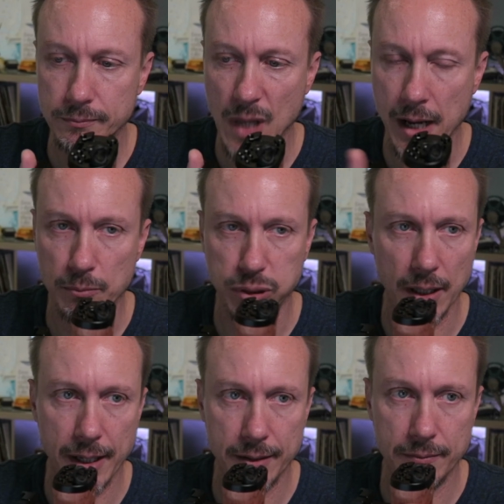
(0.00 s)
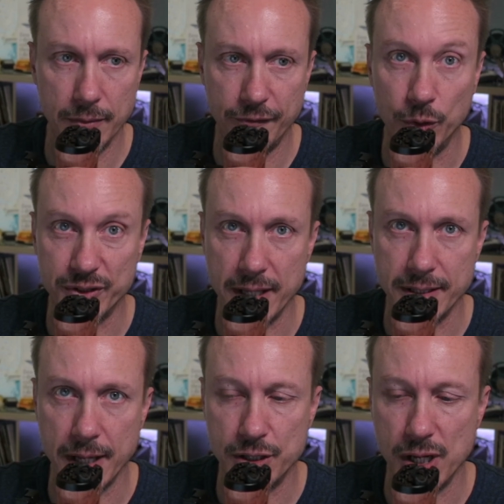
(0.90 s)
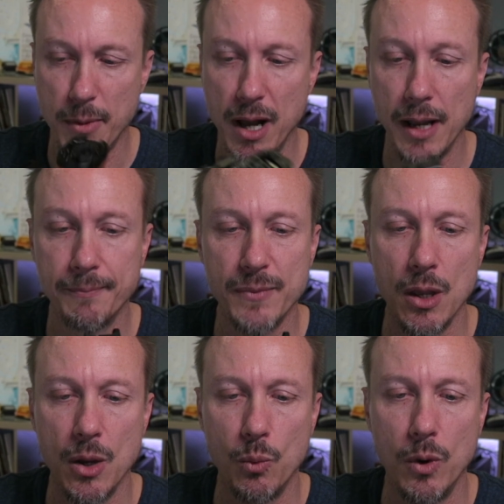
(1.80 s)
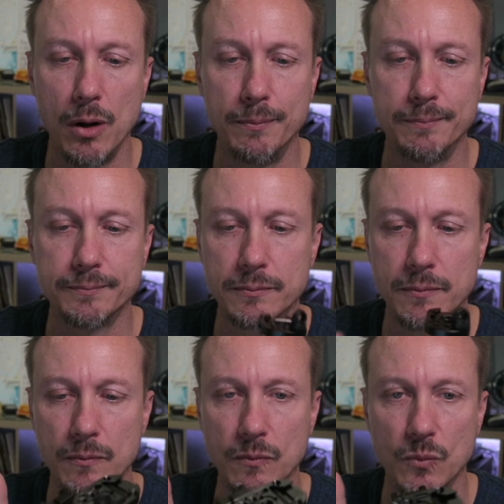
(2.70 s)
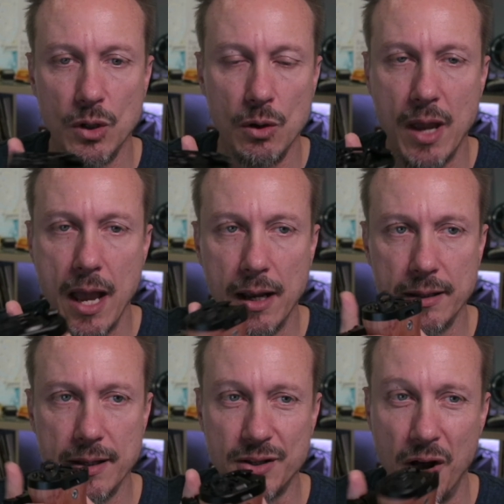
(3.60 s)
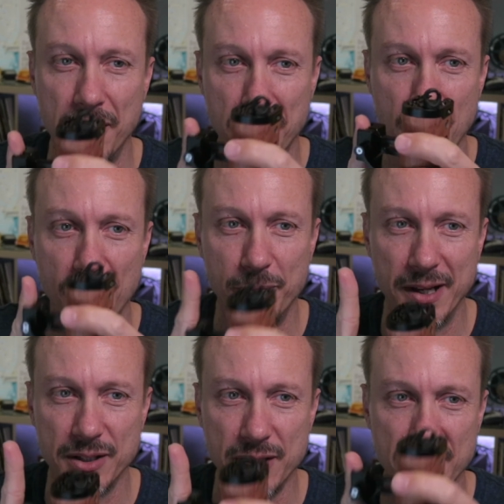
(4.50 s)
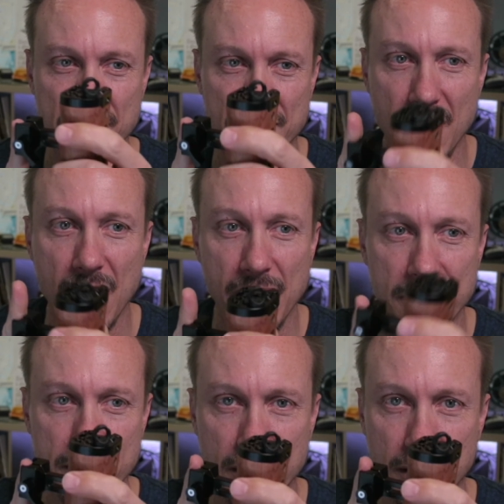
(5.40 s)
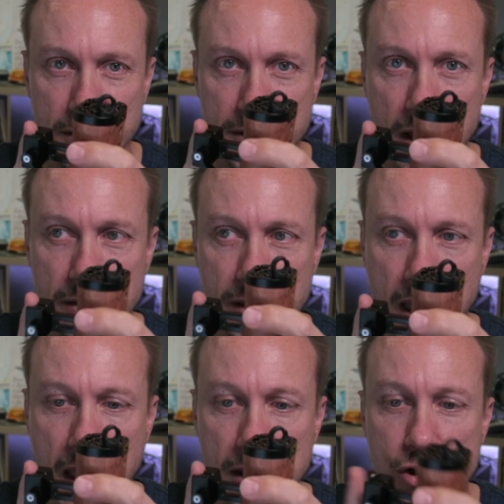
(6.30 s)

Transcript: I can plug in full-size HDMI. Well, you can't get this on and off because it doesn't slide on the side of the cage,